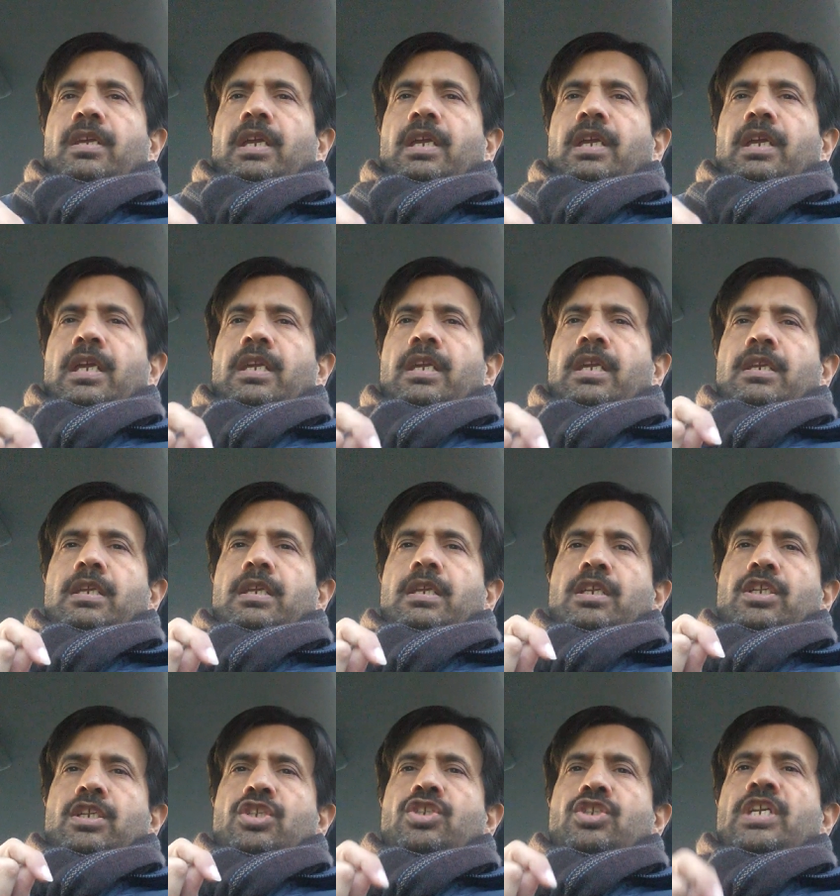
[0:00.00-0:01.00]
and uh,
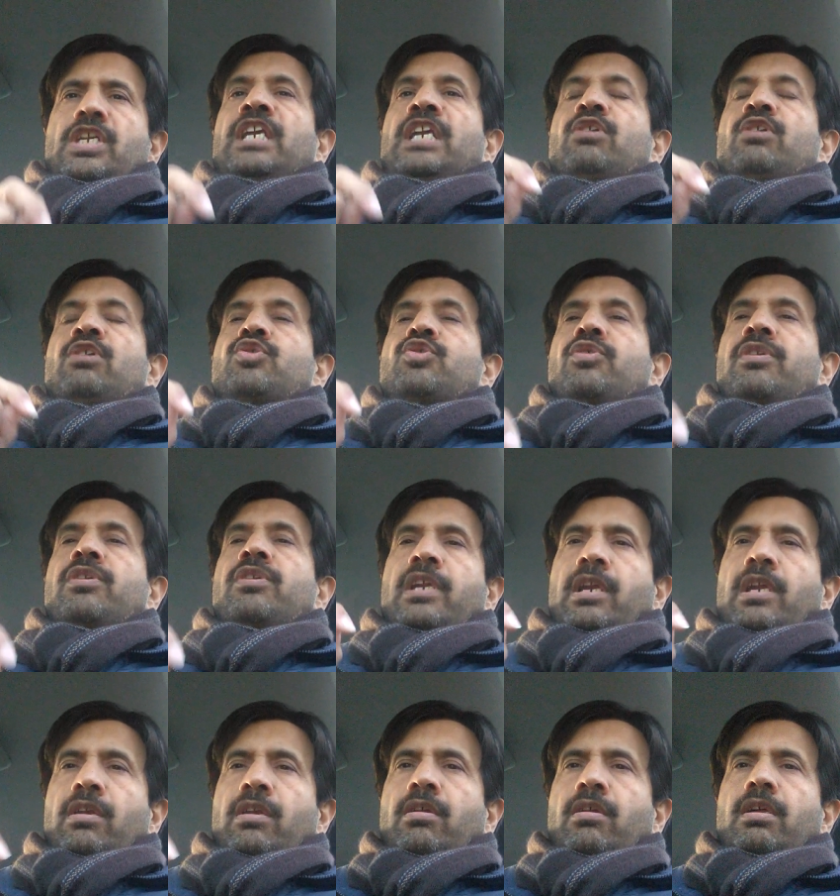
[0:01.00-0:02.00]

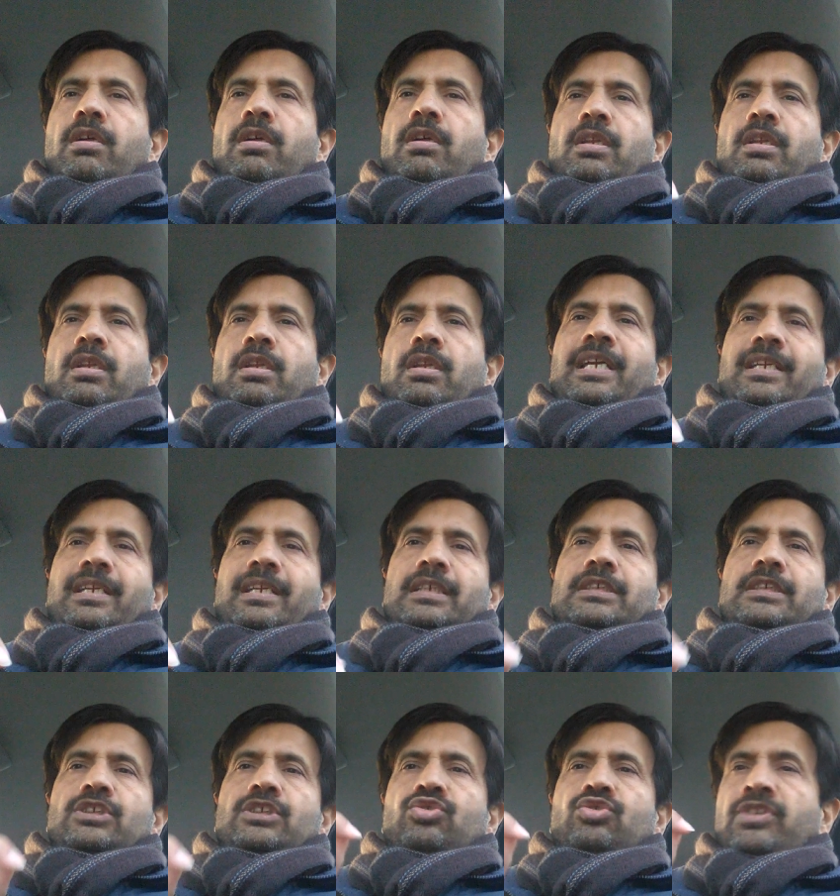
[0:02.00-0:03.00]
genitourinary uh, like
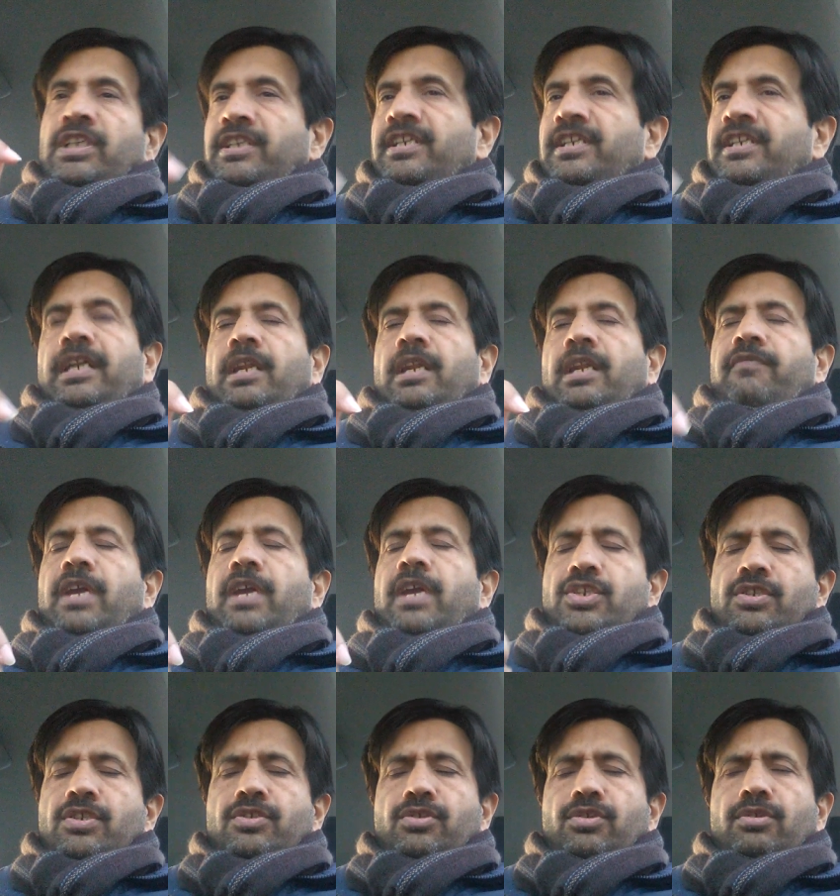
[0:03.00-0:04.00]
urinary tract
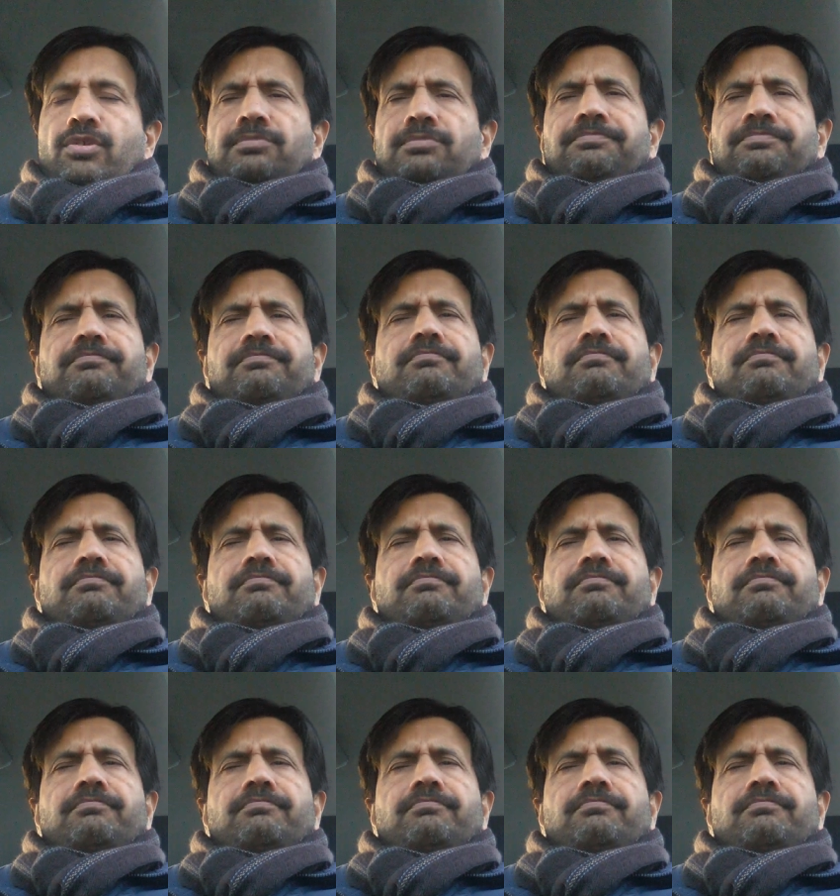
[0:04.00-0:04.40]
infections, you know.